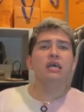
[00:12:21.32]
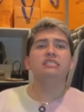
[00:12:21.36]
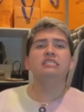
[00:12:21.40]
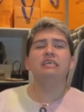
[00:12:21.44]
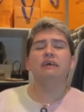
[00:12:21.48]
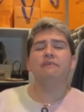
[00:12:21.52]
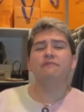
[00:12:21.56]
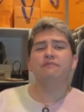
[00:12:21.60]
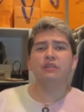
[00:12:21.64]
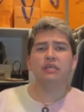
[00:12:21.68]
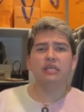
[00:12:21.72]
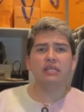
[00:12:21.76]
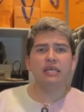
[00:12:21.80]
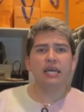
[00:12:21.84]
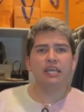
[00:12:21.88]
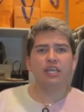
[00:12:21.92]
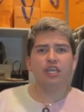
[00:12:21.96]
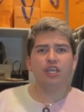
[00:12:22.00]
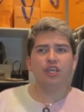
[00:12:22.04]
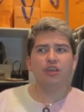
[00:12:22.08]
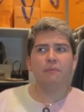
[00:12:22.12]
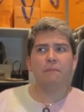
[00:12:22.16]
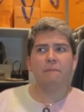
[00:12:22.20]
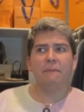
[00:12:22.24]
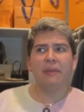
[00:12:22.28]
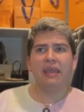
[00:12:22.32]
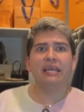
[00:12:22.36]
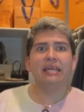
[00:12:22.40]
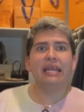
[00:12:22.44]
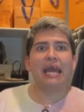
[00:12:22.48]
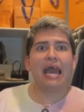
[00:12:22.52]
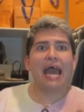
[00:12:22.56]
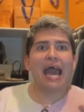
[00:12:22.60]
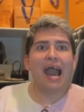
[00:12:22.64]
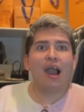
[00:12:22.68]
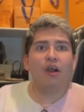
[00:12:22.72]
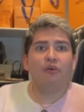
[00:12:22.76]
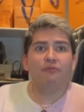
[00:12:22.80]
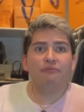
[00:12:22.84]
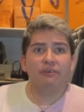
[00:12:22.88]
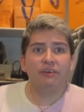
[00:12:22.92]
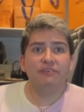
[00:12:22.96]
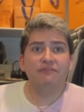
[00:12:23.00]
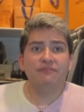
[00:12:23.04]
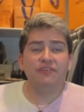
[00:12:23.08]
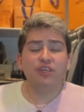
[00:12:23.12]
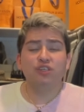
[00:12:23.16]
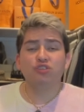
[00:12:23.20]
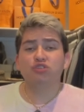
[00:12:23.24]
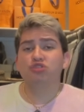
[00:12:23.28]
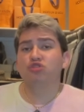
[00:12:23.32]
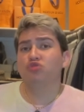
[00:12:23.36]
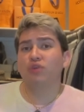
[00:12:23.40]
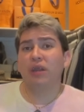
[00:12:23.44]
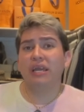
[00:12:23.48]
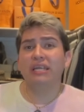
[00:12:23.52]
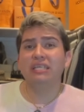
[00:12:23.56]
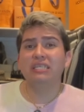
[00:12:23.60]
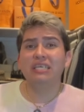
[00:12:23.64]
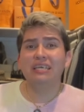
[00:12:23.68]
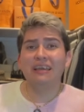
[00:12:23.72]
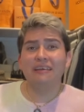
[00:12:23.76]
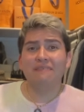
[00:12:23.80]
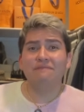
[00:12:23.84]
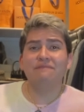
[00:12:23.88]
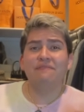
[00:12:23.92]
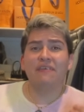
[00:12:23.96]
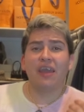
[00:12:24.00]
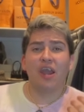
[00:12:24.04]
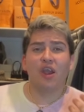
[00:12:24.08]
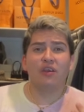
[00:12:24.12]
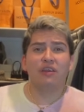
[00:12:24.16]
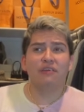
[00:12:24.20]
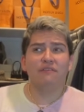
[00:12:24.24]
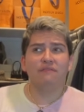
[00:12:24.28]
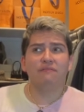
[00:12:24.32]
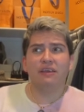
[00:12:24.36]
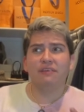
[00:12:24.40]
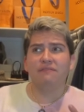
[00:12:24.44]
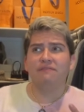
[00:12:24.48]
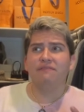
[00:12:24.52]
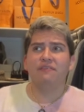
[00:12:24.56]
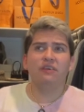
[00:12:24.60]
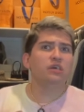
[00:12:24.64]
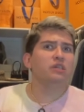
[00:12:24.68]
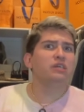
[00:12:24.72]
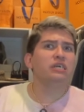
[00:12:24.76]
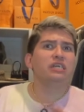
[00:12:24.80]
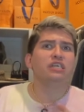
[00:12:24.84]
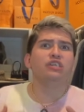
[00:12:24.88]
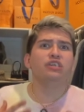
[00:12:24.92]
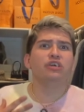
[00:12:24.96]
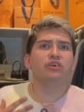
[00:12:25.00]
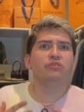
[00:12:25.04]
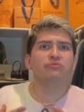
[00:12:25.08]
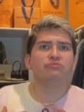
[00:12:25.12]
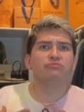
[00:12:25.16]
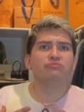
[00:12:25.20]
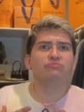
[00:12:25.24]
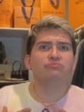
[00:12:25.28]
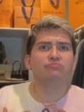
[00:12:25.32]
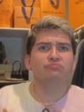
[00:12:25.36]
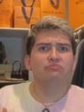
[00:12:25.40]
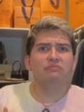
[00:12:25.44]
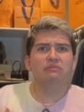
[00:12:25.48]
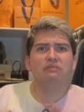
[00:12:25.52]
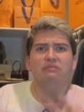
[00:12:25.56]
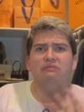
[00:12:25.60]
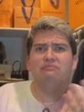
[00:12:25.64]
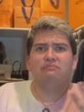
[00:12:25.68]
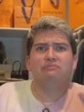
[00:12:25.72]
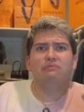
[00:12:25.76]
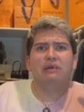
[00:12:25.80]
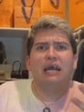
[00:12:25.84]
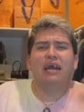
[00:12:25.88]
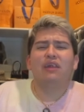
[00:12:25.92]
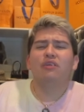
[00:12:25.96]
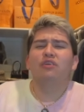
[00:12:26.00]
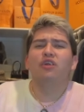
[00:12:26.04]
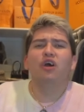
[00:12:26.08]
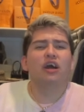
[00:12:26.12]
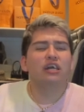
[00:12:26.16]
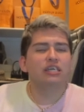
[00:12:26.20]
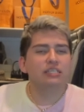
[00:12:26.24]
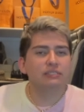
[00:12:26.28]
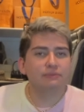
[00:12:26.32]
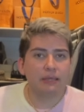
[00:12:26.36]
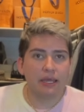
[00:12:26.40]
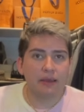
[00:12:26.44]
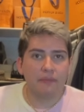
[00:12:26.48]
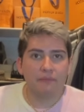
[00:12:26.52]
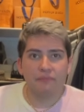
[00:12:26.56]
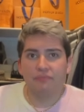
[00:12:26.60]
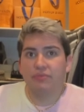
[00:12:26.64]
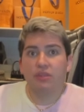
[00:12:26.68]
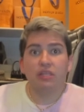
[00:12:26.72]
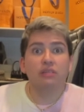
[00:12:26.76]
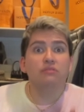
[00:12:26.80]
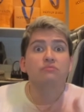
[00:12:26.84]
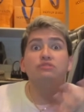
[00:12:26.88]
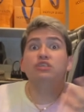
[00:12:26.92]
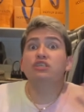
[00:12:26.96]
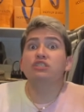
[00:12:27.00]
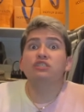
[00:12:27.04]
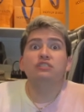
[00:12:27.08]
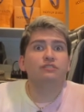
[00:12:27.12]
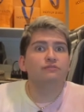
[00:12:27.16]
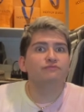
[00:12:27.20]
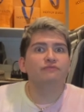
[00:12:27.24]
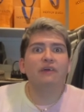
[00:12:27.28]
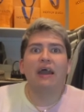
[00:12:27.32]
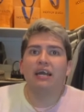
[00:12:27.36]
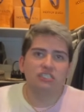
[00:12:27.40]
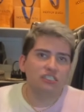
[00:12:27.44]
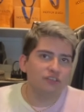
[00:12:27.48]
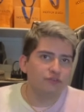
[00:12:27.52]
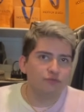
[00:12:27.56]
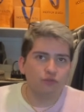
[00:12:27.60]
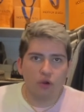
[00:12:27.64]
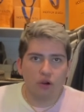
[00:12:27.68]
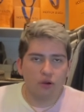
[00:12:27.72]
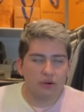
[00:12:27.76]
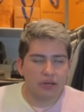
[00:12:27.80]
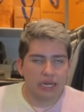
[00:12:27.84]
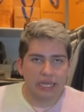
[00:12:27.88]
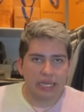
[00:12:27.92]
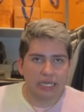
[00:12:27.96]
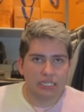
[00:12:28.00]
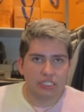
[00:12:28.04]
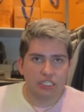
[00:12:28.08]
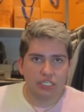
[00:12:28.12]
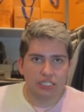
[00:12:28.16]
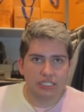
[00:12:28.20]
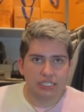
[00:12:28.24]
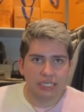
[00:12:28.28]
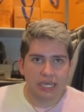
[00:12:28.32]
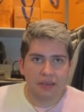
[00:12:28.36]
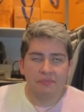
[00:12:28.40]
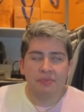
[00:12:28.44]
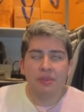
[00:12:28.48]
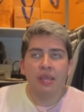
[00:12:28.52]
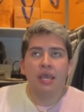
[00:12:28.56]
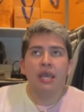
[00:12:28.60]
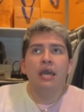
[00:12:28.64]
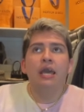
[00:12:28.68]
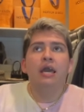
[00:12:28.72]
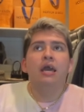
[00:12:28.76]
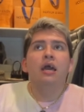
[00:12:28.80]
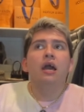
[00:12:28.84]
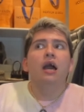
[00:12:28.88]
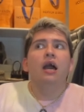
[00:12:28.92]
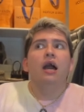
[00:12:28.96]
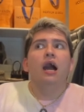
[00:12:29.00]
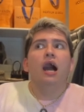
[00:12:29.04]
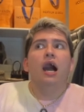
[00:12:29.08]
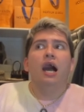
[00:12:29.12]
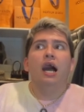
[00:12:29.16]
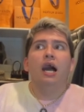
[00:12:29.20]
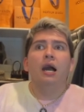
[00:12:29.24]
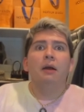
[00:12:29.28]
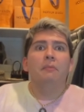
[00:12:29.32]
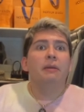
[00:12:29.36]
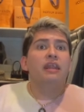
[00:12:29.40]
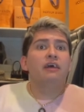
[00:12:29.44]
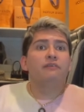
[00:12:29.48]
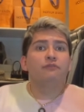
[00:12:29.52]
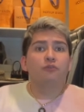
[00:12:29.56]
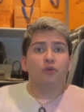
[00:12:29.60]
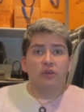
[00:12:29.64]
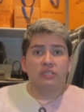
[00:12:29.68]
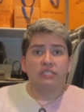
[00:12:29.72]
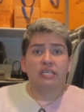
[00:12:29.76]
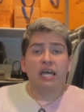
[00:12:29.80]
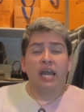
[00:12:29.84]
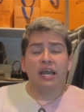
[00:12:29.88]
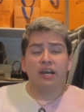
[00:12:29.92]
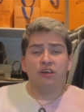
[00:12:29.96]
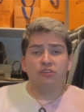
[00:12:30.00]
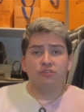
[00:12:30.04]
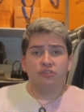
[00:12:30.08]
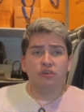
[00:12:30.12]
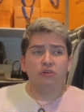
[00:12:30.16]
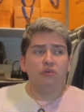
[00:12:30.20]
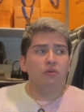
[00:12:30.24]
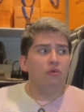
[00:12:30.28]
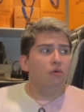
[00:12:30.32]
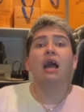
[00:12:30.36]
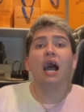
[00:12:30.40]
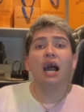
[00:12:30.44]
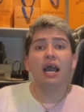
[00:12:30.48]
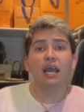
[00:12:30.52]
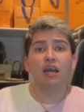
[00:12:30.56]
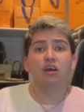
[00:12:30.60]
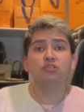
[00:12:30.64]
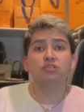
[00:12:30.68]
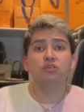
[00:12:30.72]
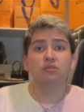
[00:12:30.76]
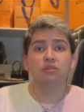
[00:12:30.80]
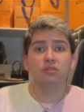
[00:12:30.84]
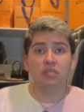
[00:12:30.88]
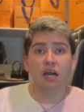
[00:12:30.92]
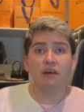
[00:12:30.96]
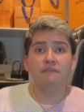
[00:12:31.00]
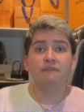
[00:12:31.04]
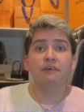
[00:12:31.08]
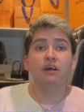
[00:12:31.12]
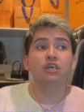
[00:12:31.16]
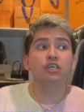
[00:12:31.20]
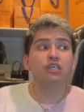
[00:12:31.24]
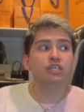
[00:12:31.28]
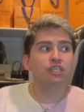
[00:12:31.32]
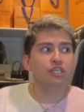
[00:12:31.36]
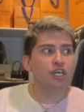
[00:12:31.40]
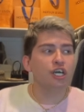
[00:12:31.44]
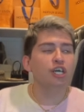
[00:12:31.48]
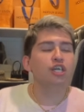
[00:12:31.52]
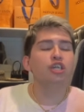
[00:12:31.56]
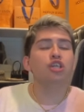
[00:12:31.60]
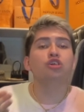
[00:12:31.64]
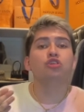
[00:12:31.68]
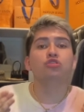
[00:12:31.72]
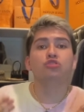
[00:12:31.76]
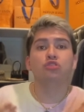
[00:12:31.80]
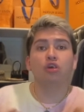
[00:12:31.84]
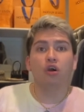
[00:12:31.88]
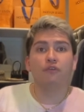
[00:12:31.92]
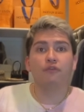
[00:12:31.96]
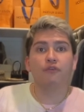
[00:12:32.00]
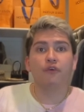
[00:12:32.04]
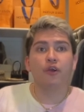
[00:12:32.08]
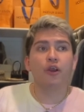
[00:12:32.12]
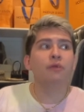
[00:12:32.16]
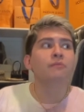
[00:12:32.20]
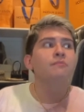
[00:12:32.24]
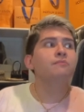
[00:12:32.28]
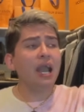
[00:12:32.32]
Definitely like make an outfit feel trendy and very like feel like, you know, I don't know how to explain it. Just fashion forward, I guess you could say. And of course, I also love a good loafer.